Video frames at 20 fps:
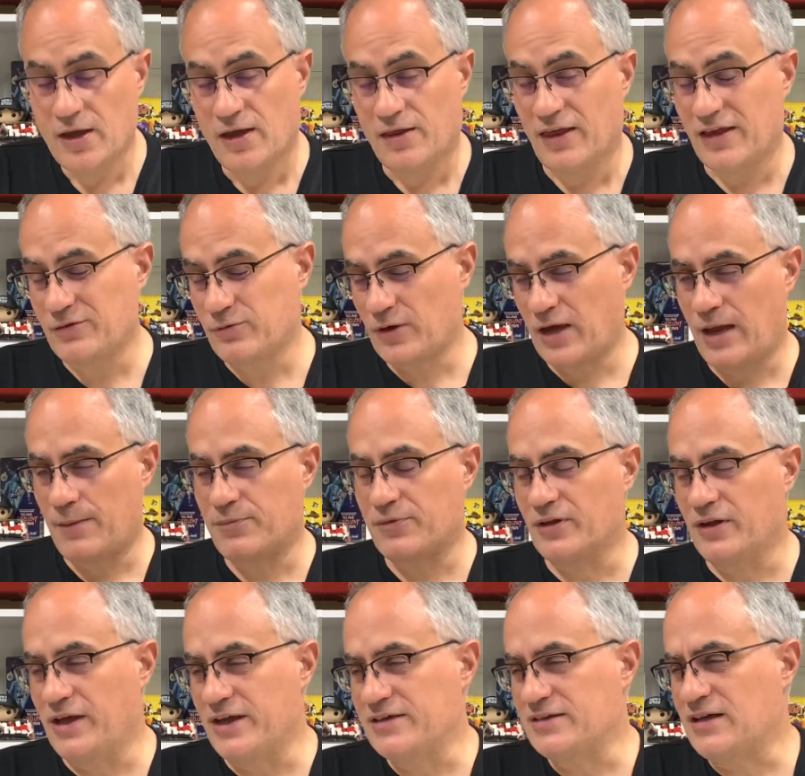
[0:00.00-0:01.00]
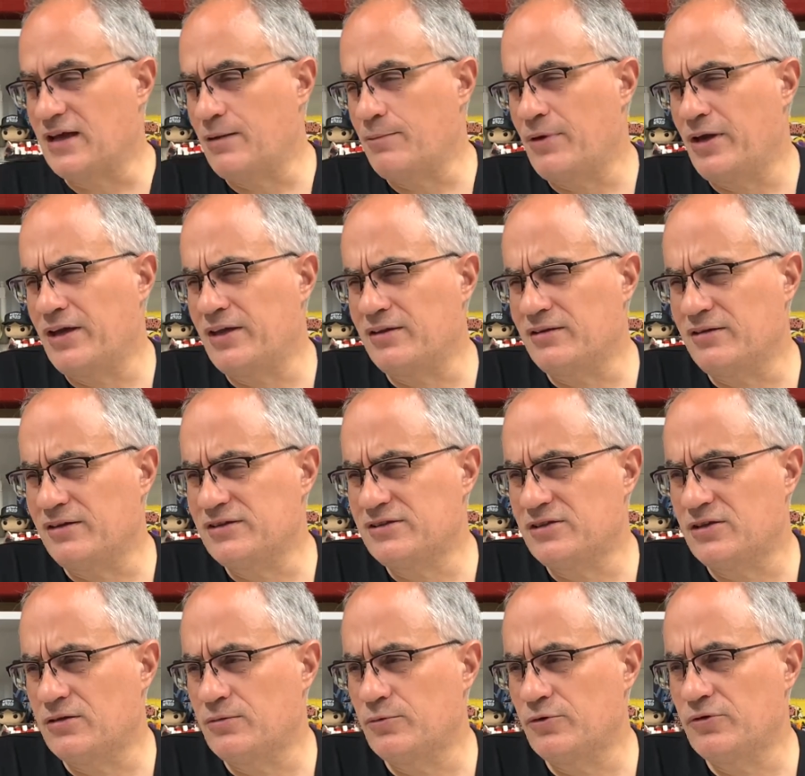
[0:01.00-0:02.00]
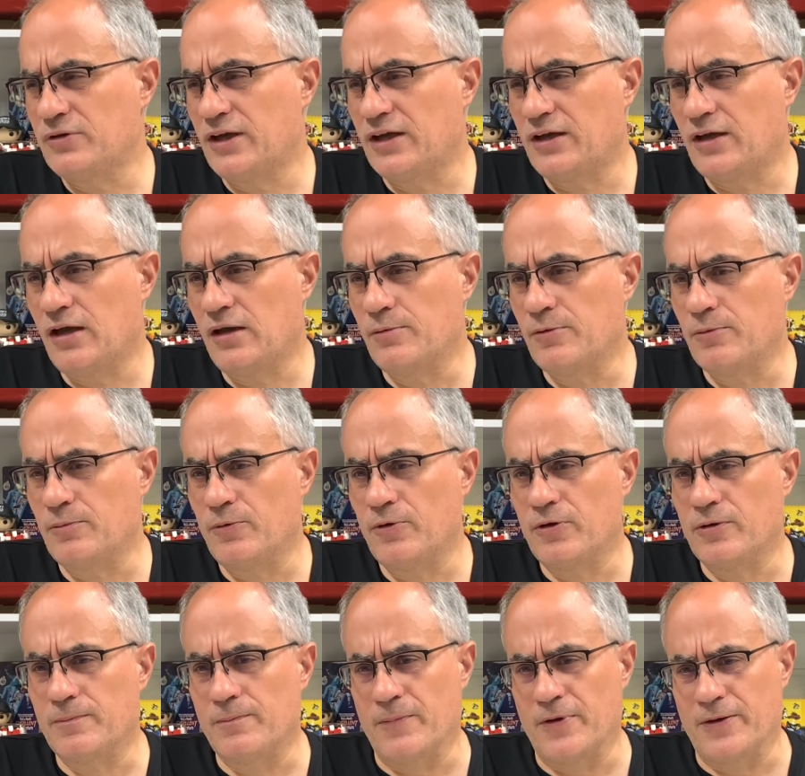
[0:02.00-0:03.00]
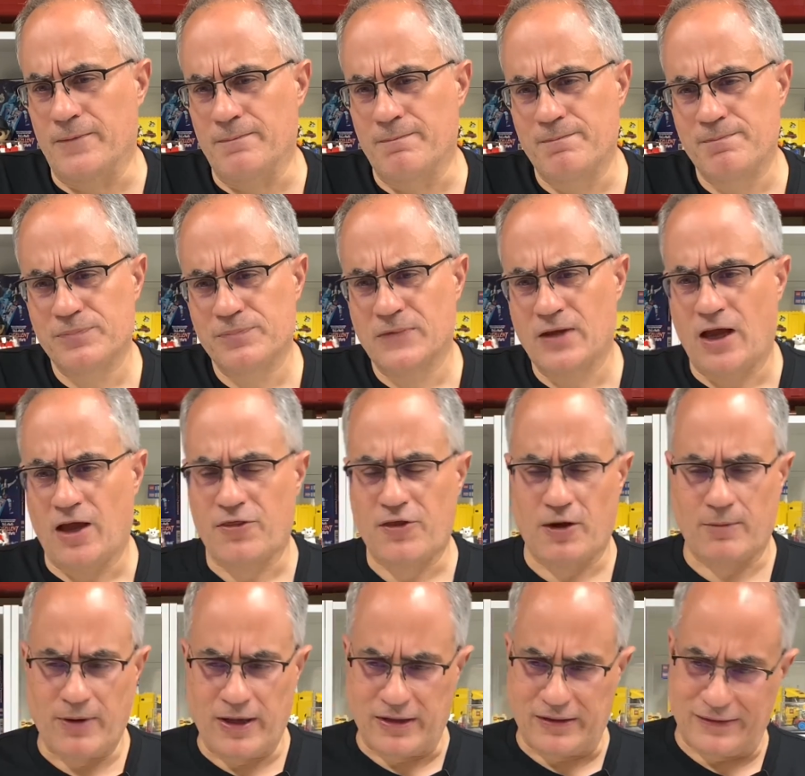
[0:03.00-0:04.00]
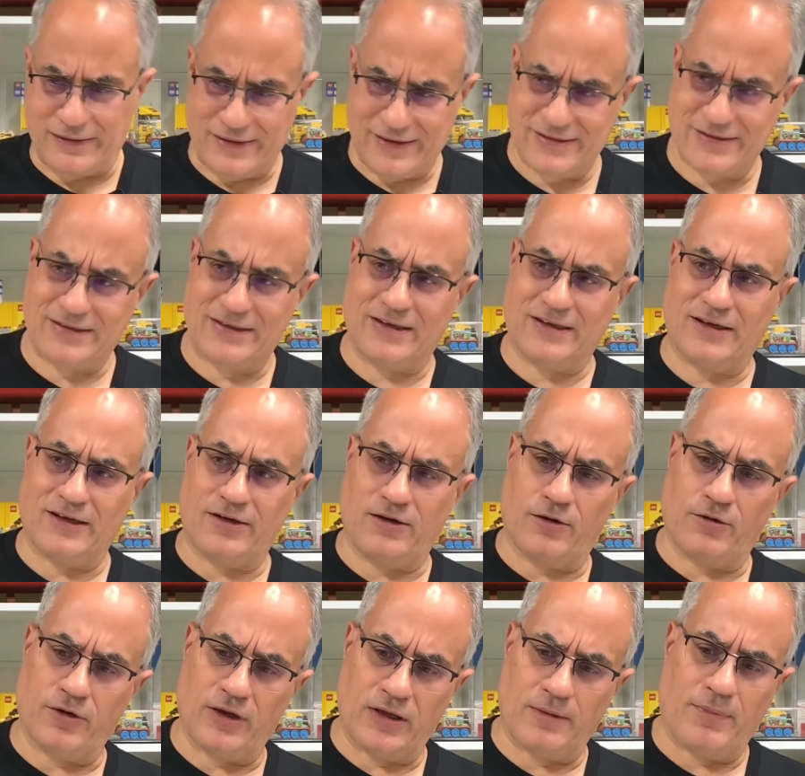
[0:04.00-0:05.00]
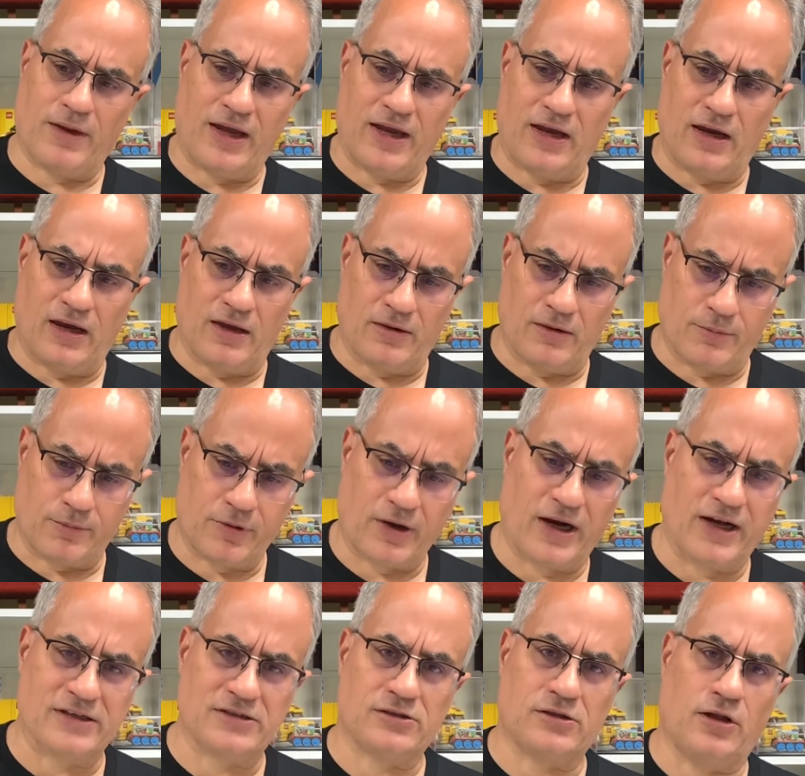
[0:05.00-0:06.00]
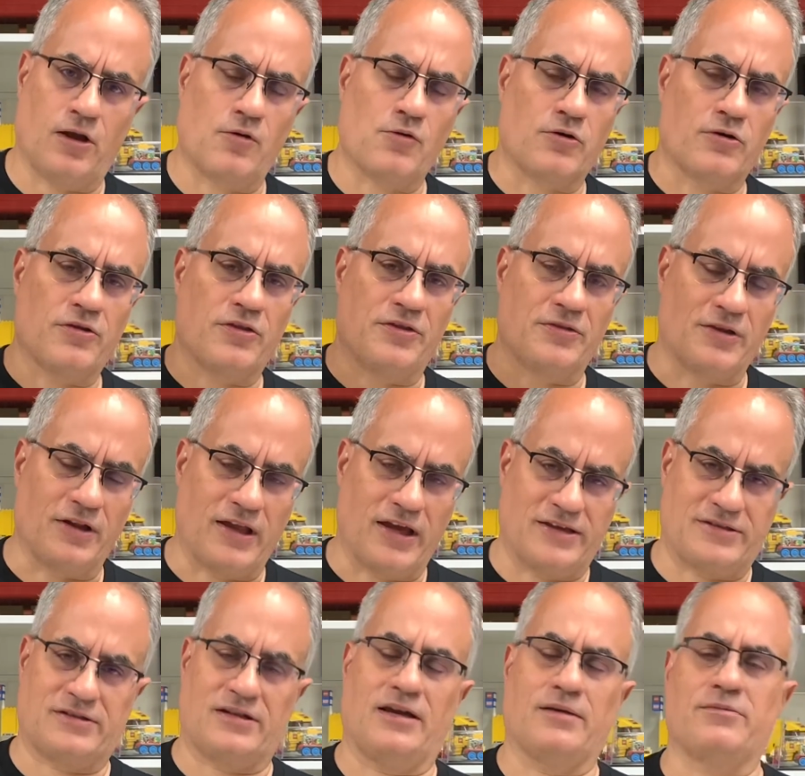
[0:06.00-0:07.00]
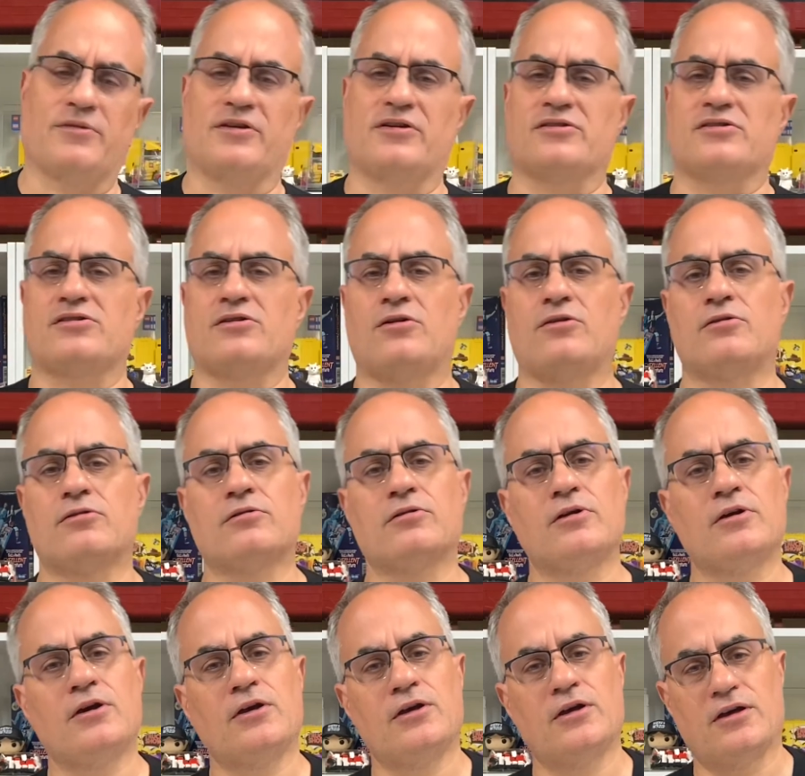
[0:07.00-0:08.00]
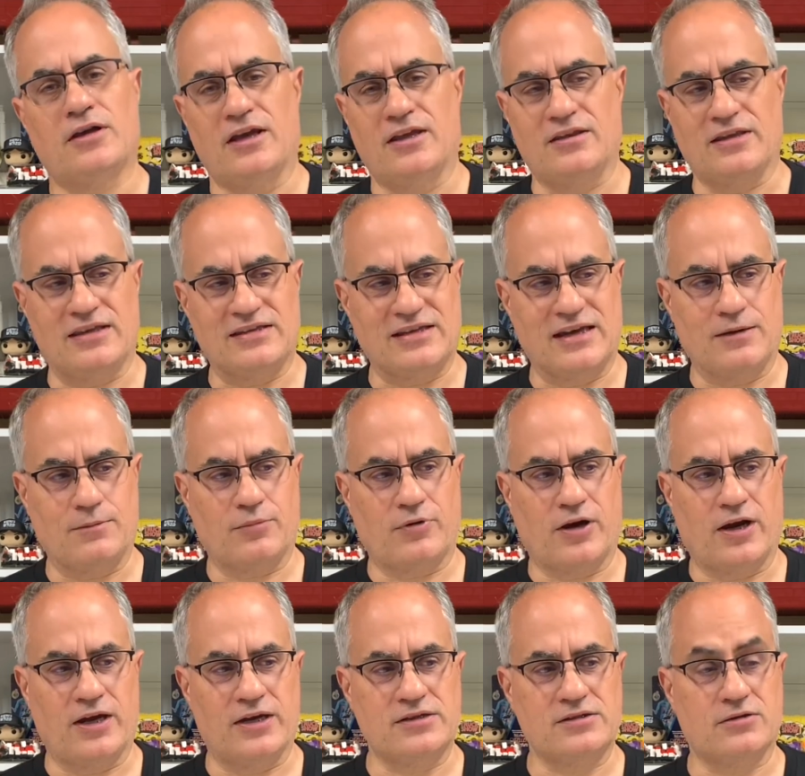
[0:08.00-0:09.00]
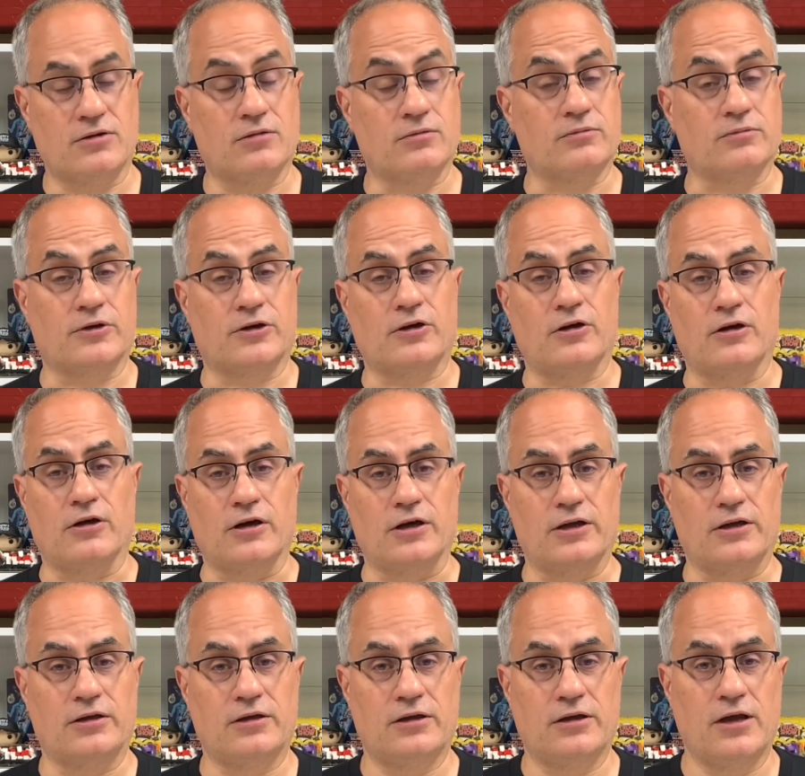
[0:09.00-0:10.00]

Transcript: That's what happened the last time I listed a Moon Knight comic book, but I thought about listing it on eBay at the price lower than the last time that it sold and the same price on Mercari.